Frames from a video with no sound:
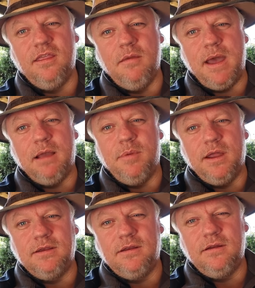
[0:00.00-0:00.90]
the back
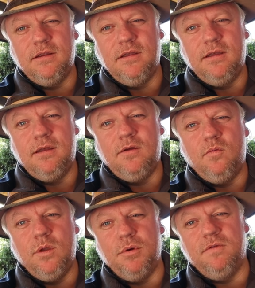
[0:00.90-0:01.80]
button,
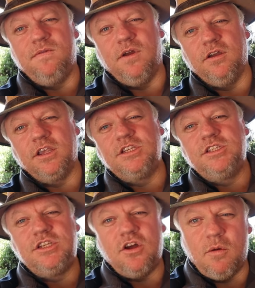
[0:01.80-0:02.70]
we put focus
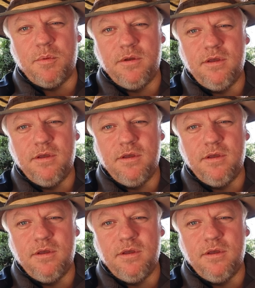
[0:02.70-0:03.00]
stop